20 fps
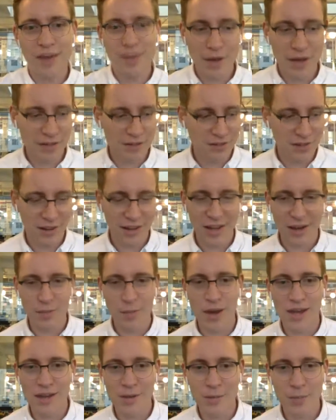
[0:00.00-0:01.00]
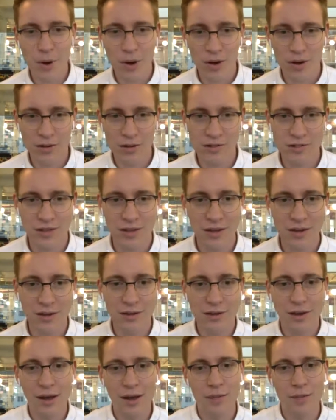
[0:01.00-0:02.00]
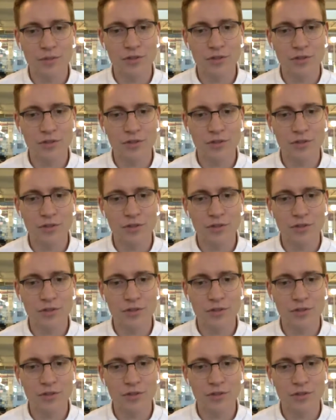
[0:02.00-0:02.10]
emails that I get in my inbox and